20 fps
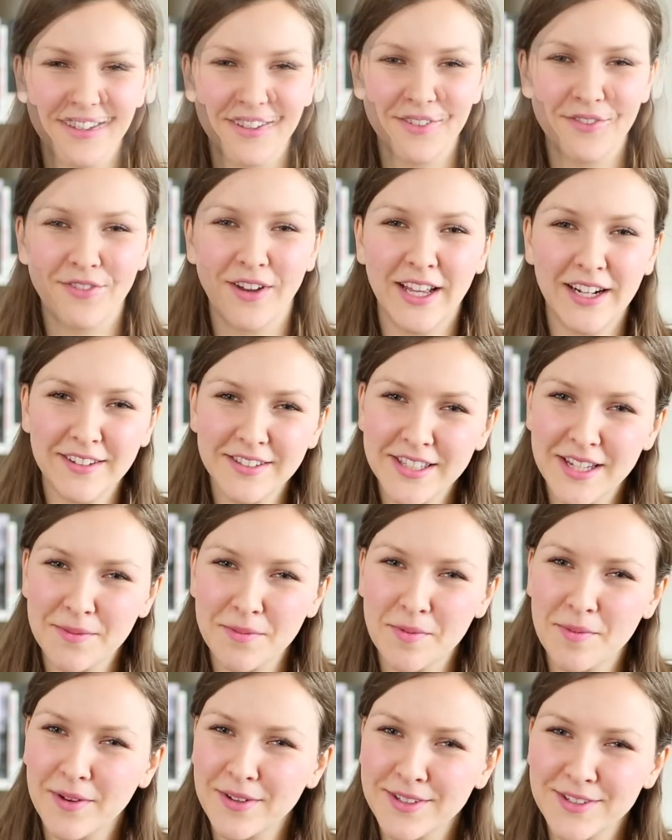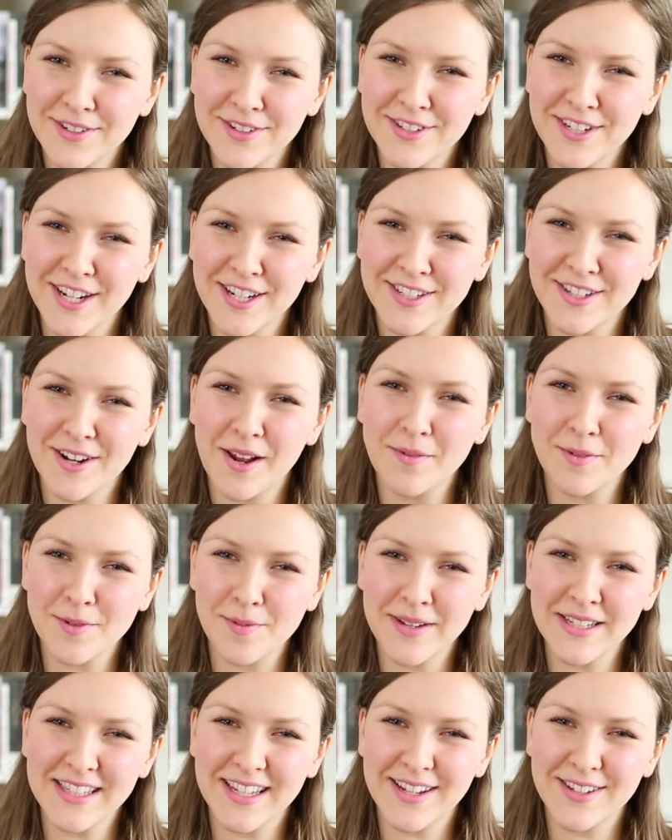Final tip about search engine
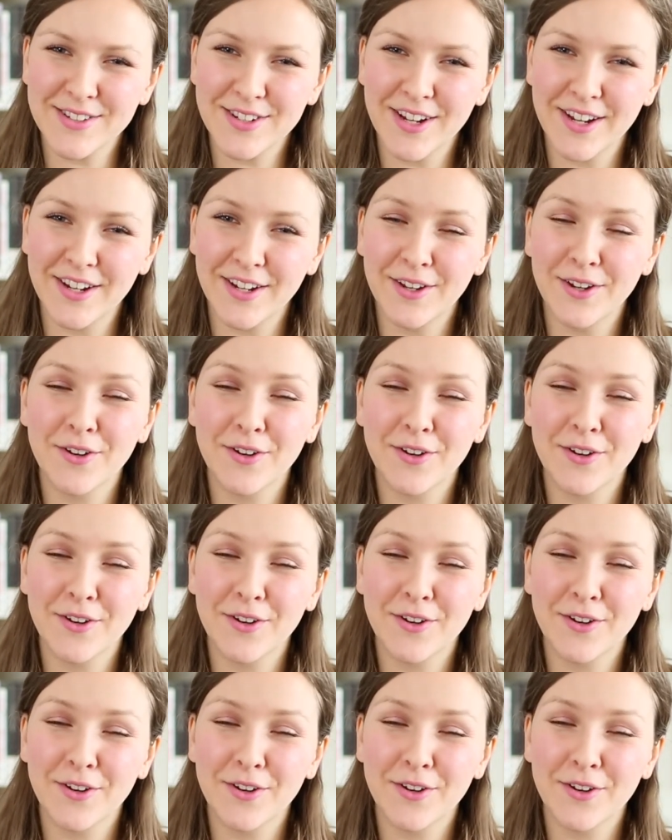optimization,